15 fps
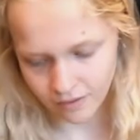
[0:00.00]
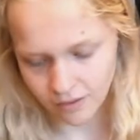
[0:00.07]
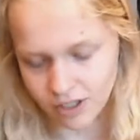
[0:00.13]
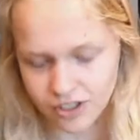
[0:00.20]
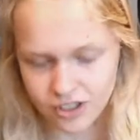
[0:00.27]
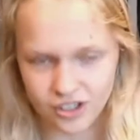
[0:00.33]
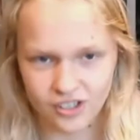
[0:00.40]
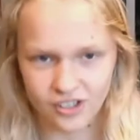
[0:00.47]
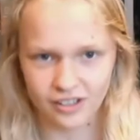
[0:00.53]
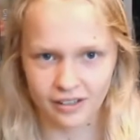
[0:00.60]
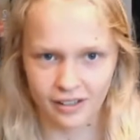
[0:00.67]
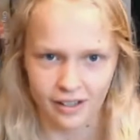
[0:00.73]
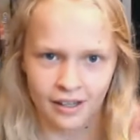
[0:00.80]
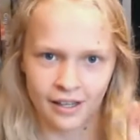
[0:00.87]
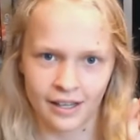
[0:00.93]
Which
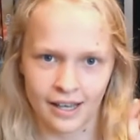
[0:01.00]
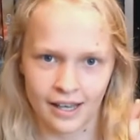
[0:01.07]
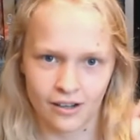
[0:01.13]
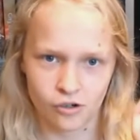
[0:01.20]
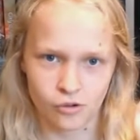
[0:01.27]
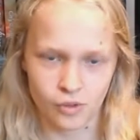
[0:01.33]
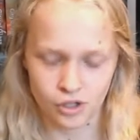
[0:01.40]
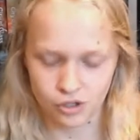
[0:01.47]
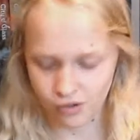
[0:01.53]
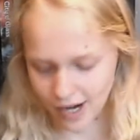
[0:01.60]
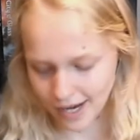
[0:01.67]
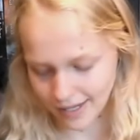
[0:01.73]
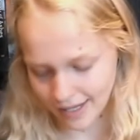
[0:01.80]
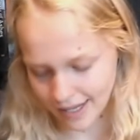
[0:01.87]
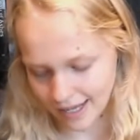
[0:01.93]
I always
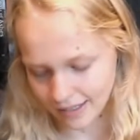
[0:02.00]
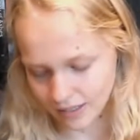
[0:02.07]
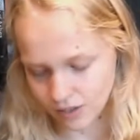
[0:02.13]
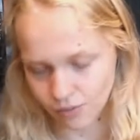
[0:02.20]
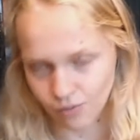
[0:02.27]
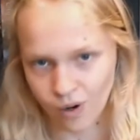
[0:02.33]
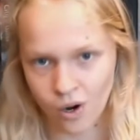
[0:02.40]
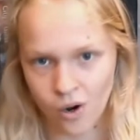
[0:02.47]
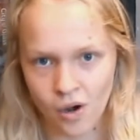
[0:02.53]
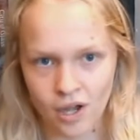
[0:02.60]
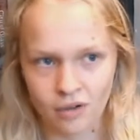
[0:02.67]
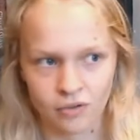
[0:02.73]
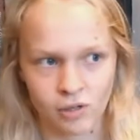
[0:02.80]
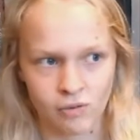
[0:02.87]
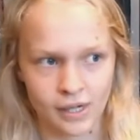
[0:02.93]
cried at the end as well.
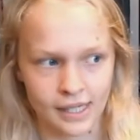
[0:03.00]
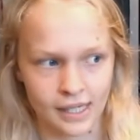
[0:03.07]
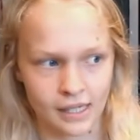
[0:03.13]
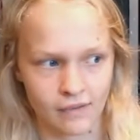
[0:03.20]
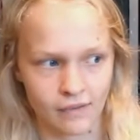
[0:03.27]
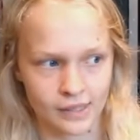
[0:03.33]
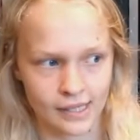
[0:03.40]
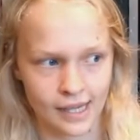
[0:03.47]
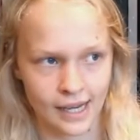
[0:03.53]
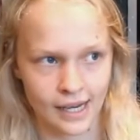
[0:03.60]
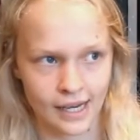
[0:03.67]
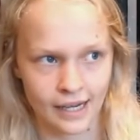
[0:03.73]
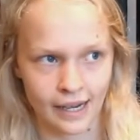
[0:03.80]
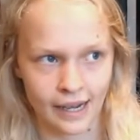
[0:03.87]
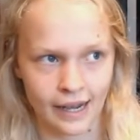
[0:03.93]
I reread it the other
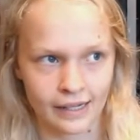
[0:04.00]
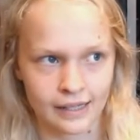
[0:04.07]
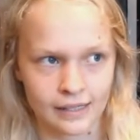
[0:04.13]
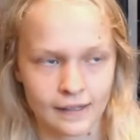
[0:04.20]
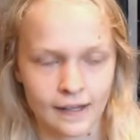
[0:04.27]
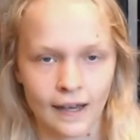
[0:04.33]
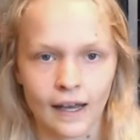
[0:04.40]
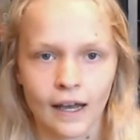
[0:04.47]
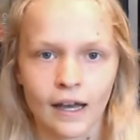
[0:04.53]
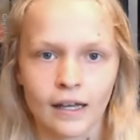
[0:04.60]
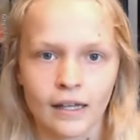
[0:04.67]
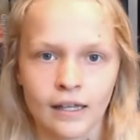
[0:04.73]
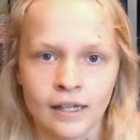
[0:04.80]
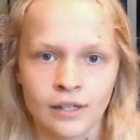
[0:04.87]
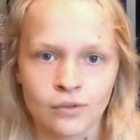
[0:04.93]
day and
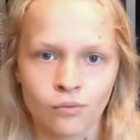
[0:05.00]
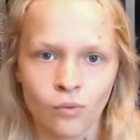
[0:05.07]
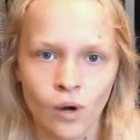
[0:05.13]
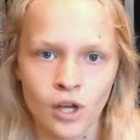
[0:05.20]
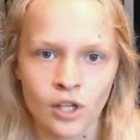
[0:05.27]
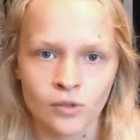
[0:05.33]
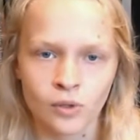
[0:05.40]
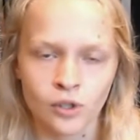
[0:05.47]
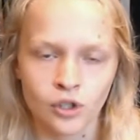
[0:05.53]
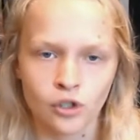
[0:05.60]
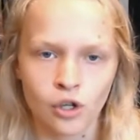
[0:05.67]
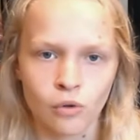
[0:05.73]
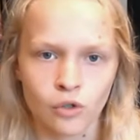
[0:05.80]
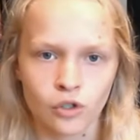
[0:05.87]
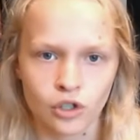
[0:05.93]
it's worse when you
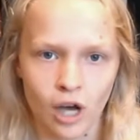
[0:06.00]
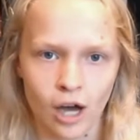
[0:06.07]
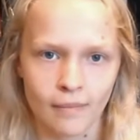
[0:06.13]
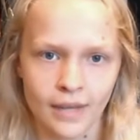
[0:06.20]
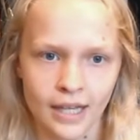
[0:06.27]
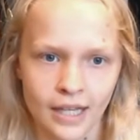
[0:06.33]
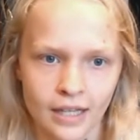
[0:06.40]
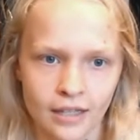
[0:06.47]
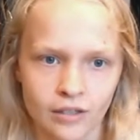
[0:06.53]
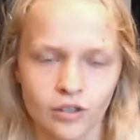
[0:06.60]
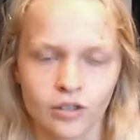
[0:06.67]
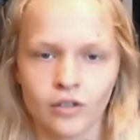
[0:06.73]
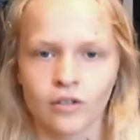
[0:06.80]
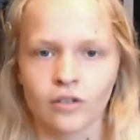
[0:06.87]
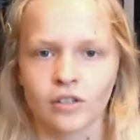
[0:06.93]
know what's coming
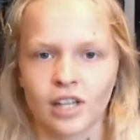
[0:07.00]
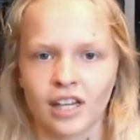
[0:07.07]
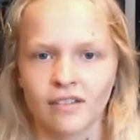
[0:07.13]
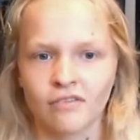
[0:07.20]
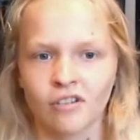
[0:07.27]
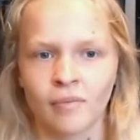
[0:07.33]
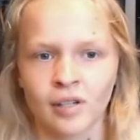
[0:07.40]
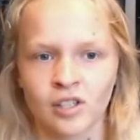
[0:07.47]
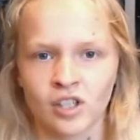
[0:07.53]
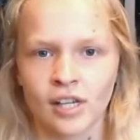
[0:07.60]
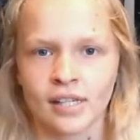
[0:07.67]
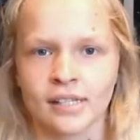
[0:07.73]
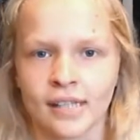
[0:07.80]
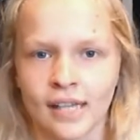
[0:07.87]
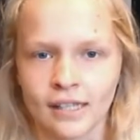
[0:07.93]
because I can feel my
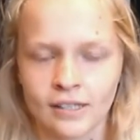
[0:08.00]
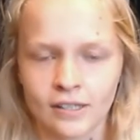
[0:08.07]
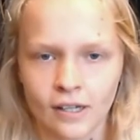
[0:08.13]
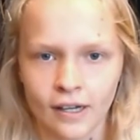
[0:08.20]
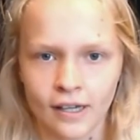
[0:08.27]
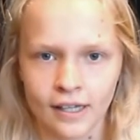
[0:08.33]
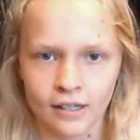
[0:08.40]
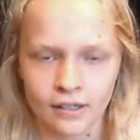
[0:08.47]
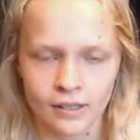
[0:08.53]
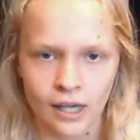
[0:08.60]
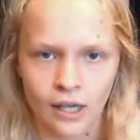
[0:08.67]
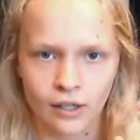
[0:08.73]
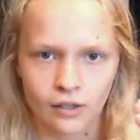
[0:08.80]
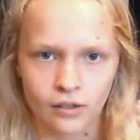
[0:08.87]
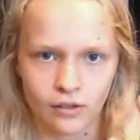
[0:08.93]
chest getting tight because
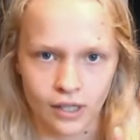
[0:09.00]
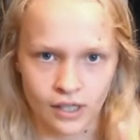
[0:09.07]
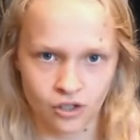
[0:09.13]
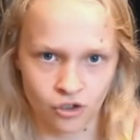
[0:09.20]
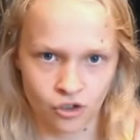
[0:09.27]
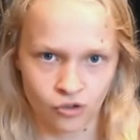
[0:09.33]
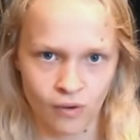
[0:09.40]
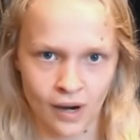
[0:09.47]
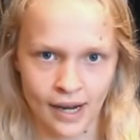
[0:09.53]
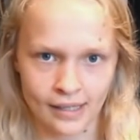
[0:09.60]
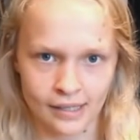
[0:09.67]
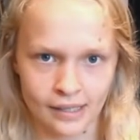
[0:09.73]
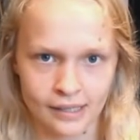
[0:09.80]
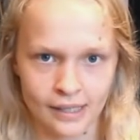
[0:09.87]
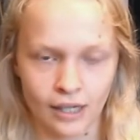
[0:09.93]
I it's dread
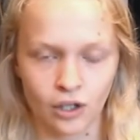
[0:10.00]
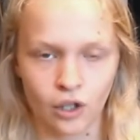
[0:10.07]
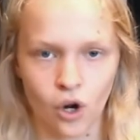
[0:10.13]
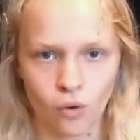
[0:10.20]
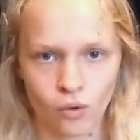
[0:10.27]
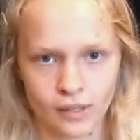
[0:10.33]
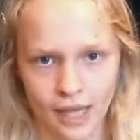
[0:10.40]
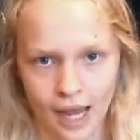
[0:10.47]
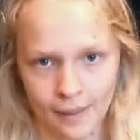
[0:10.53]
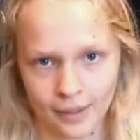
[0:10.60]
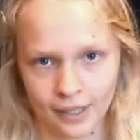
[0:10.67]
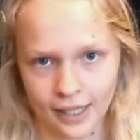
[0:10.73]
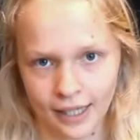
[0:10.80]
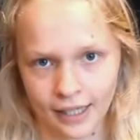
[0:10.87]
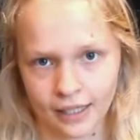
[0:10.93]
because I know what's
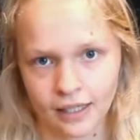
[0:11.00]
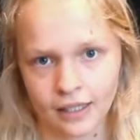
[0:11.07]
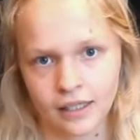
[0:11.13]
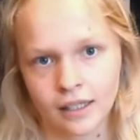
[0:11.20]
happening.